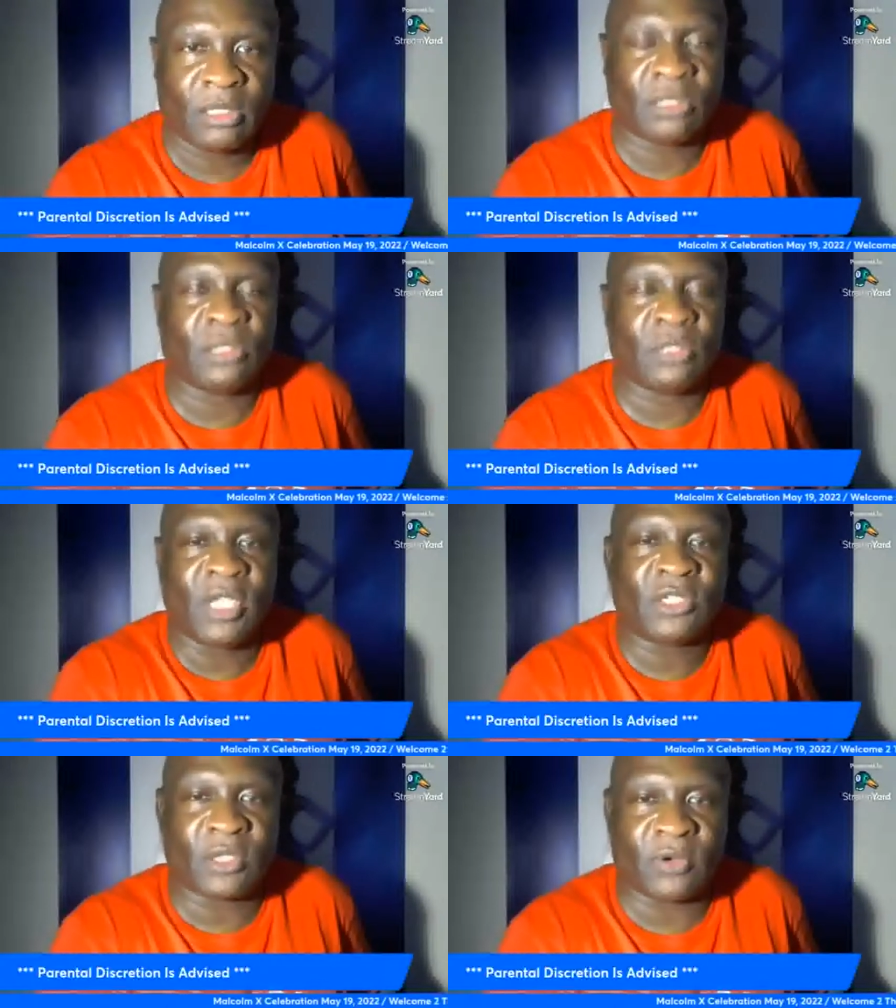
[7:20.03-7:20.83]
you
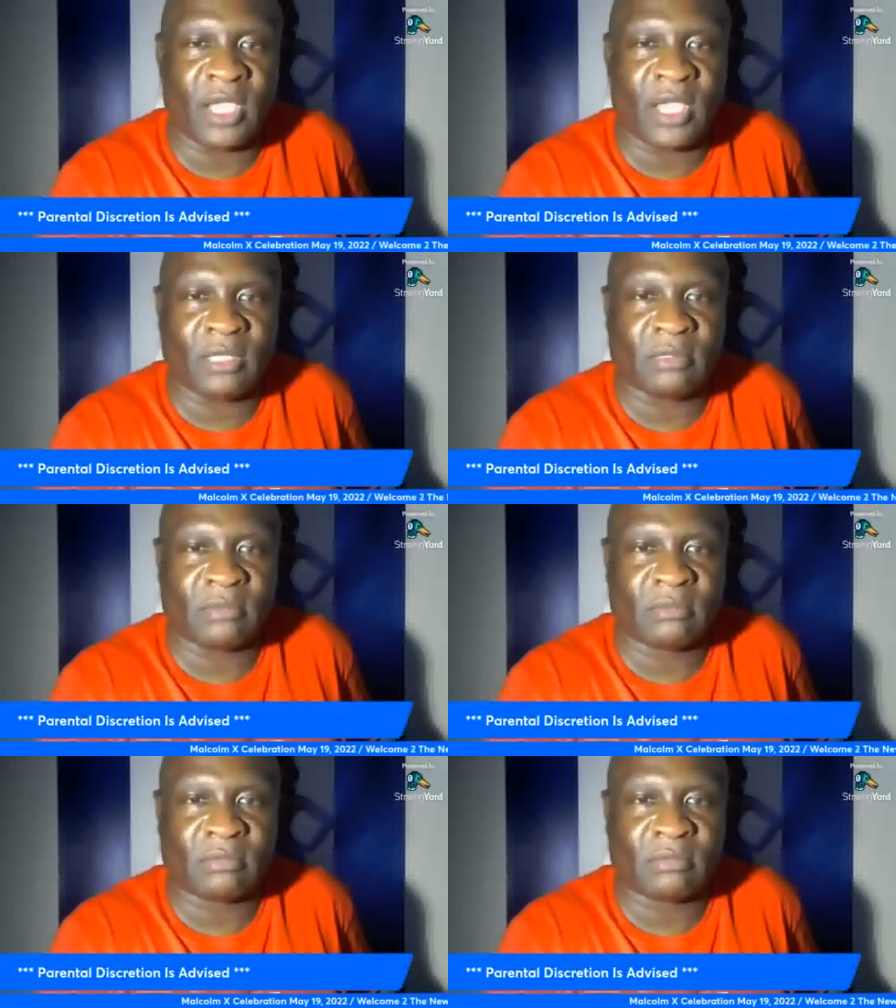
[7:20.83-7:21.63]
integrate
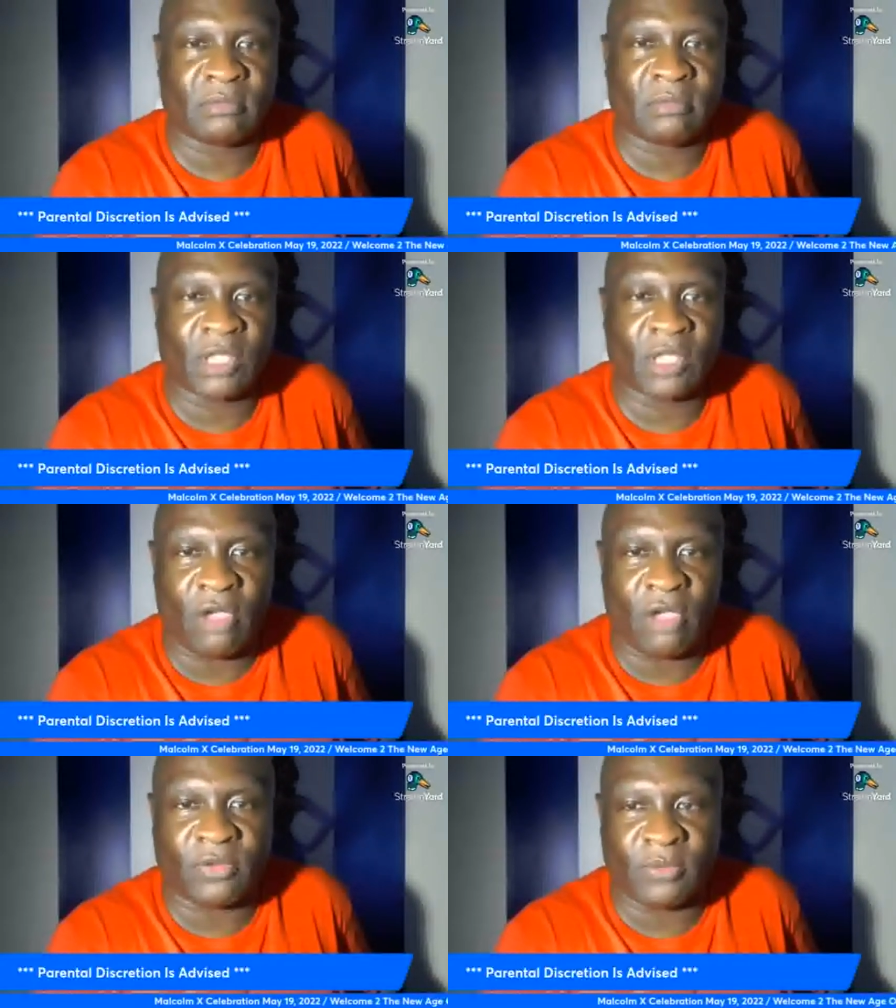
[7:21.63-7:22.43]
the
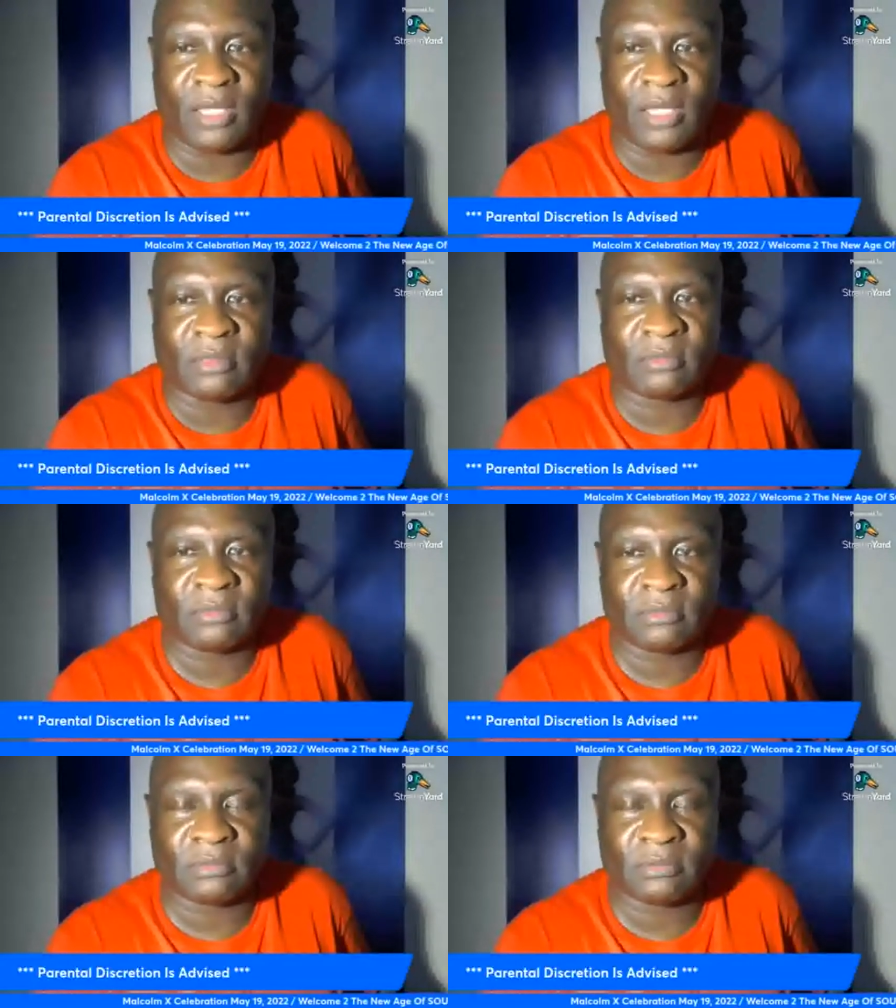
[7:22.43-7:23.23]
coffee, right?
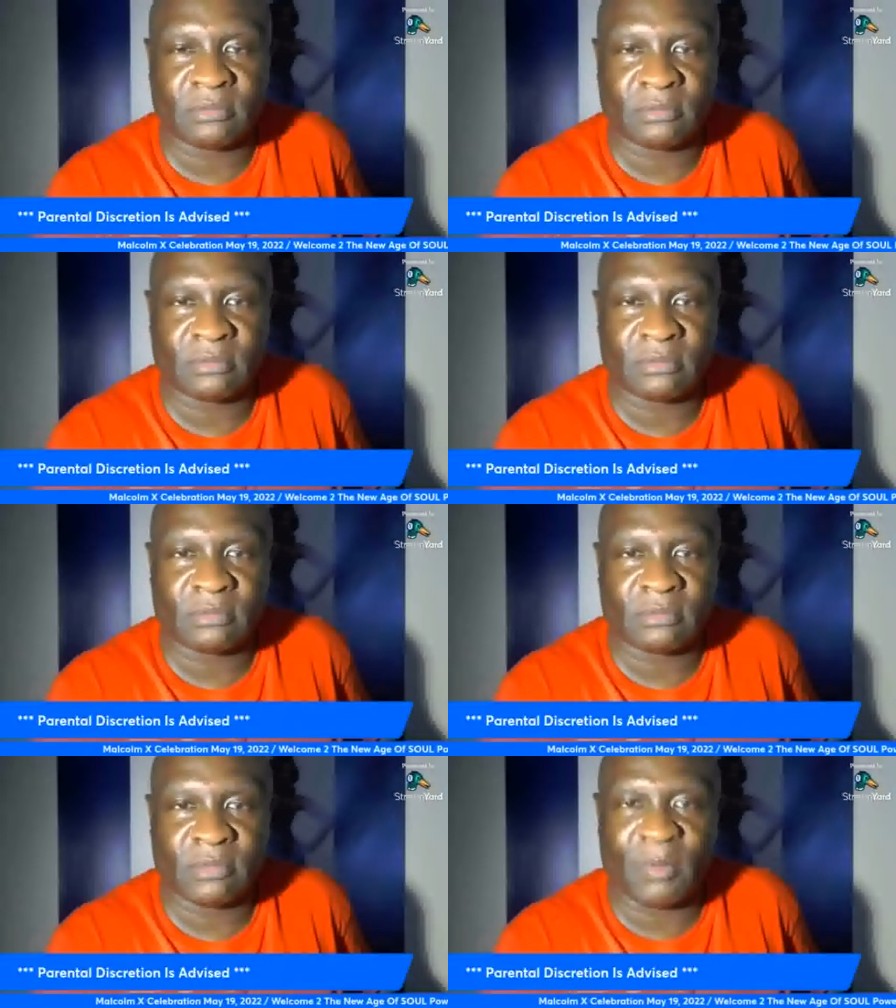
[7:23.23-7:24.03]

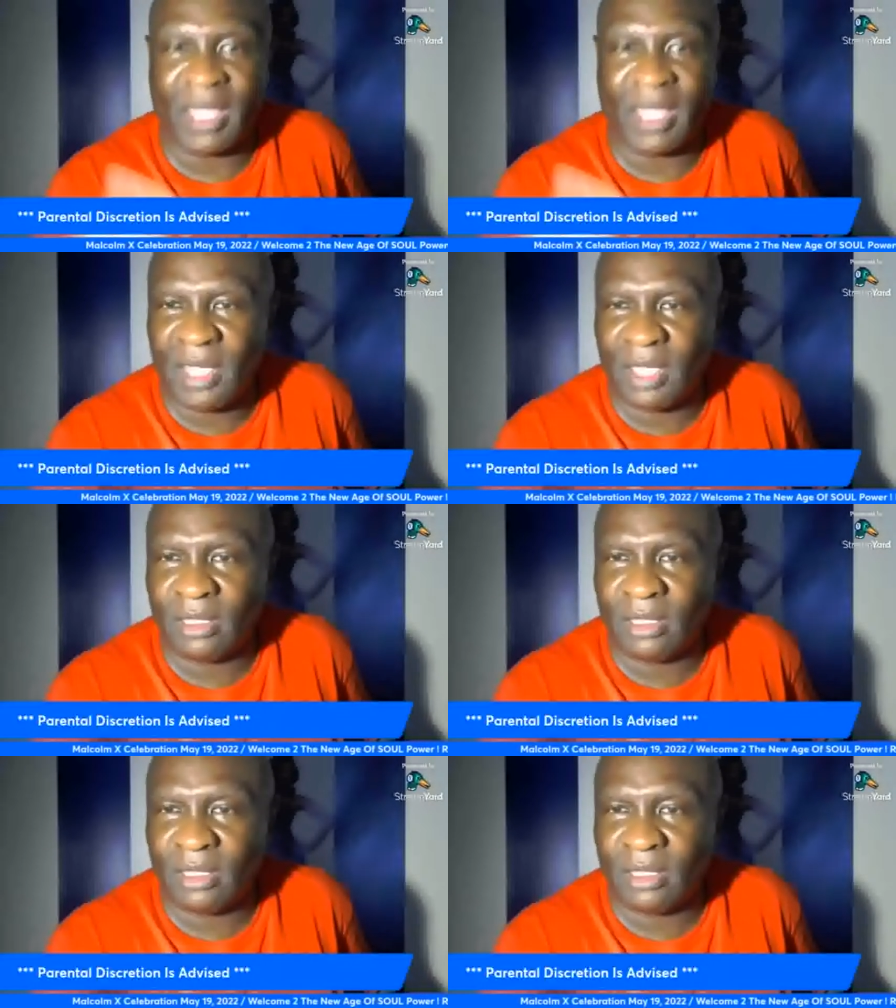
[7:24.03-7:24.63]
Am I am I